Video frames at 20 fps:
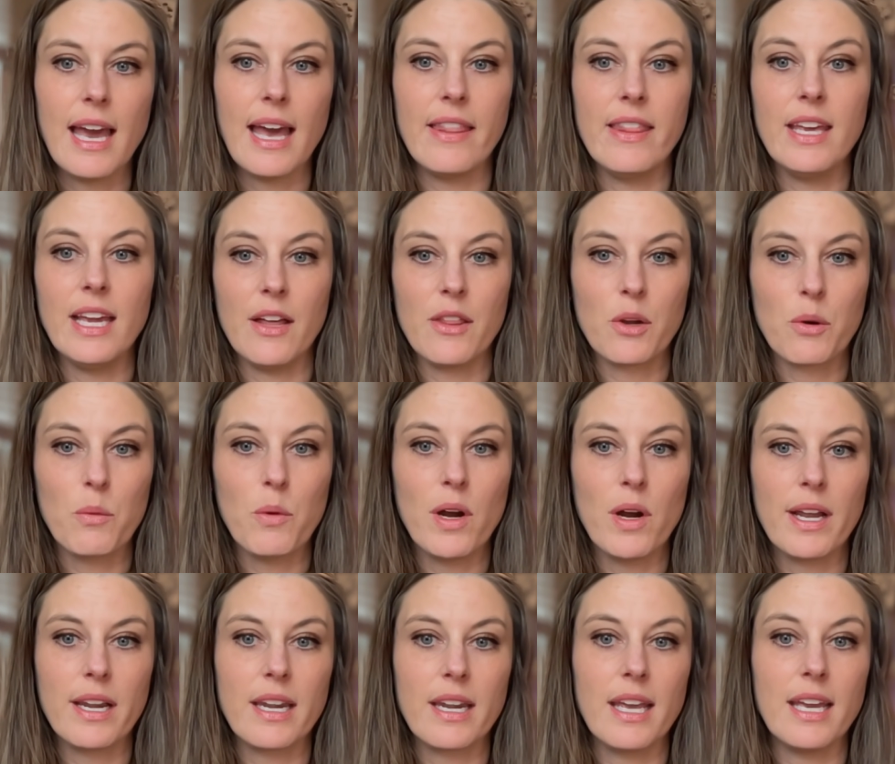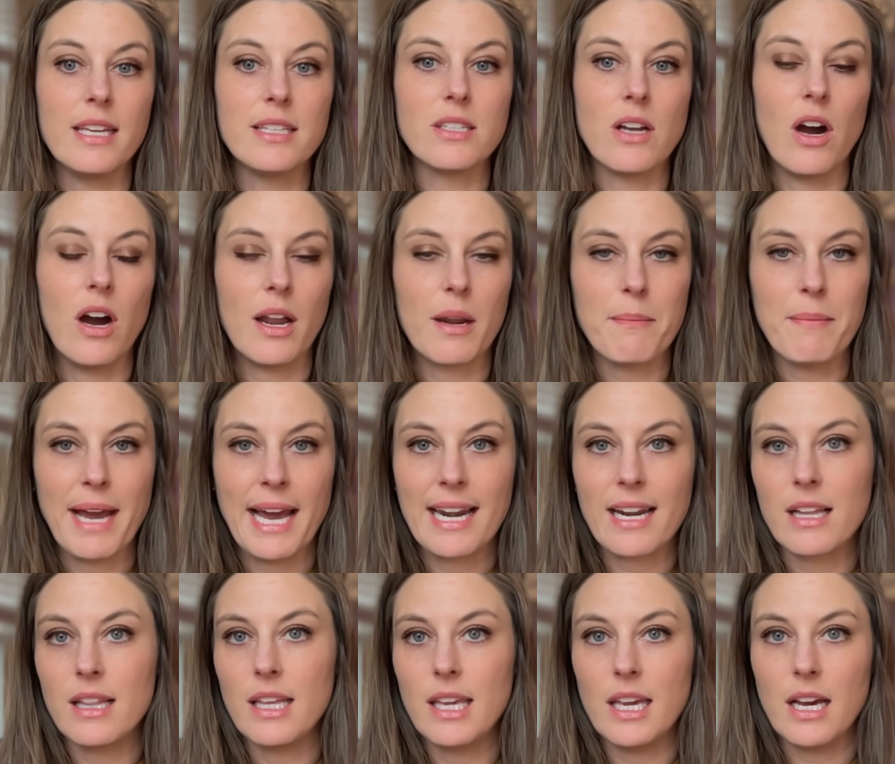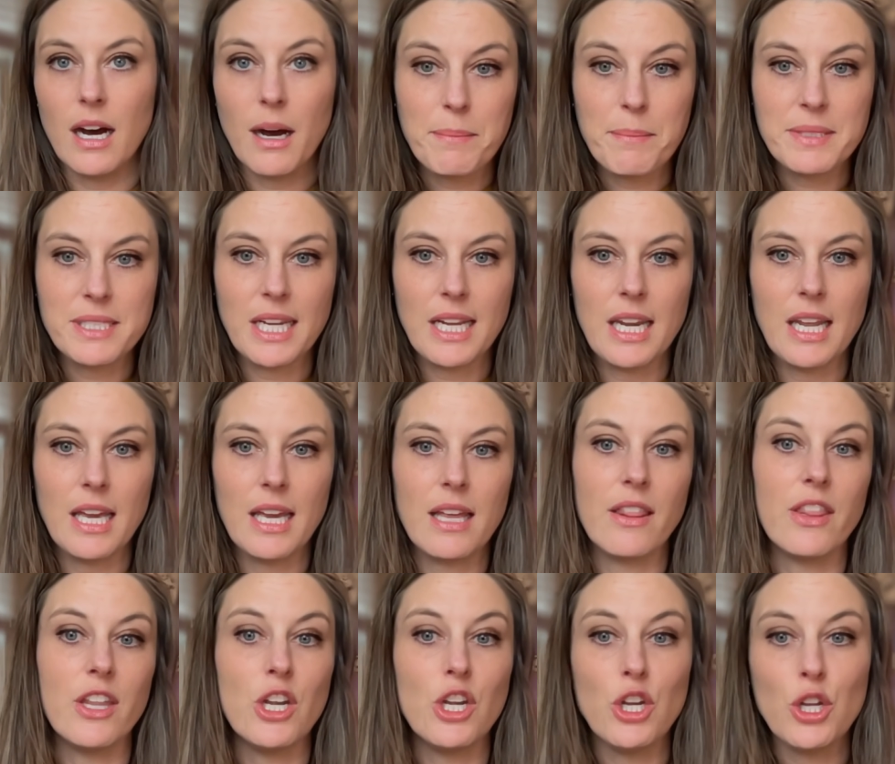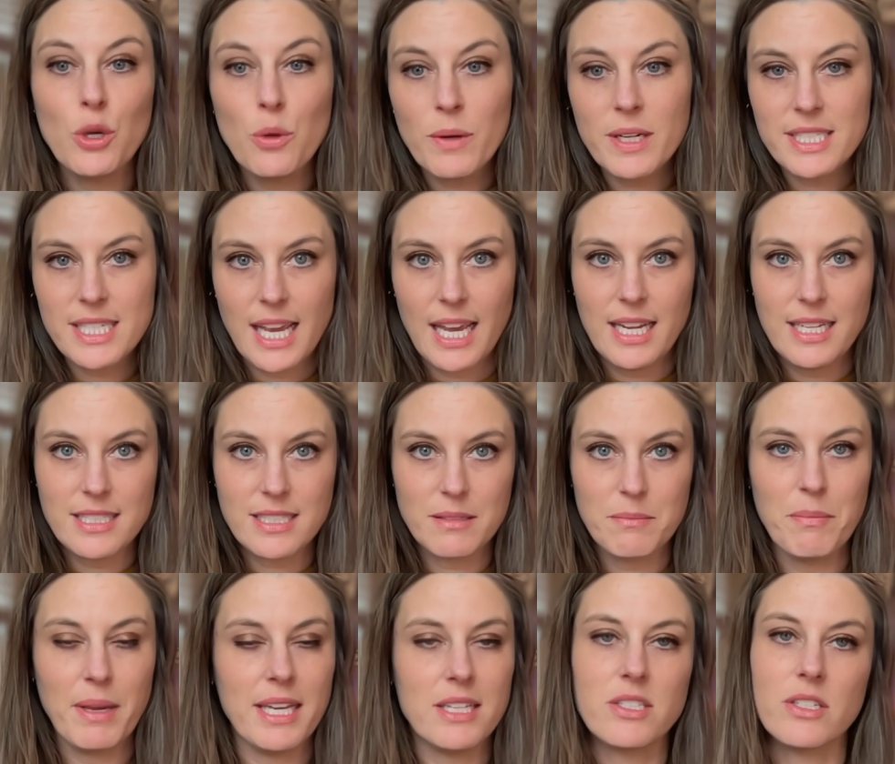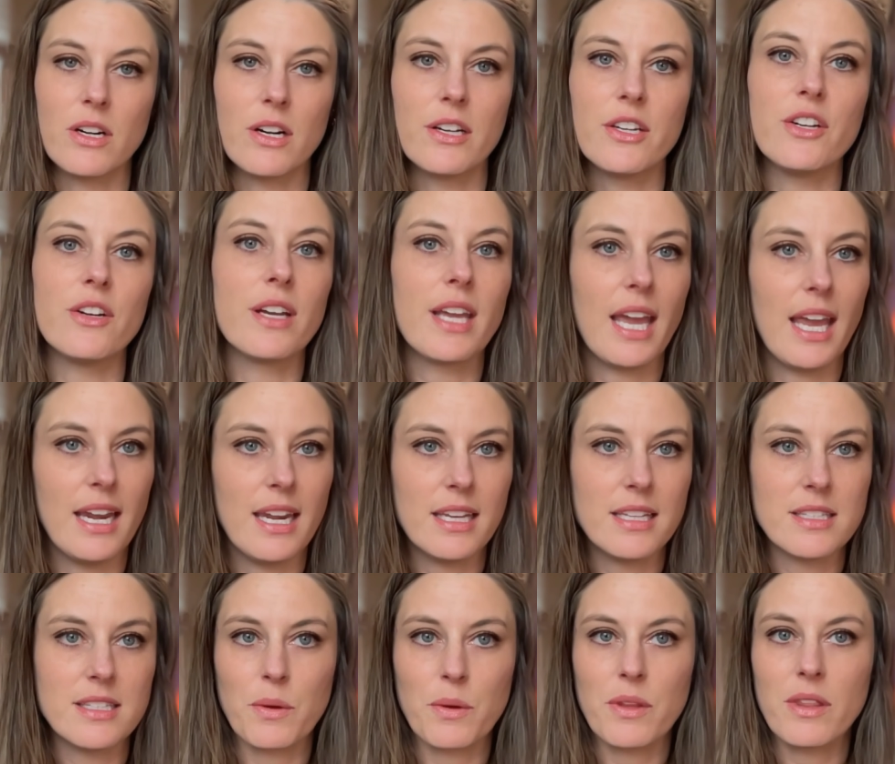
The other one is automatically updating the new date based on your cadence,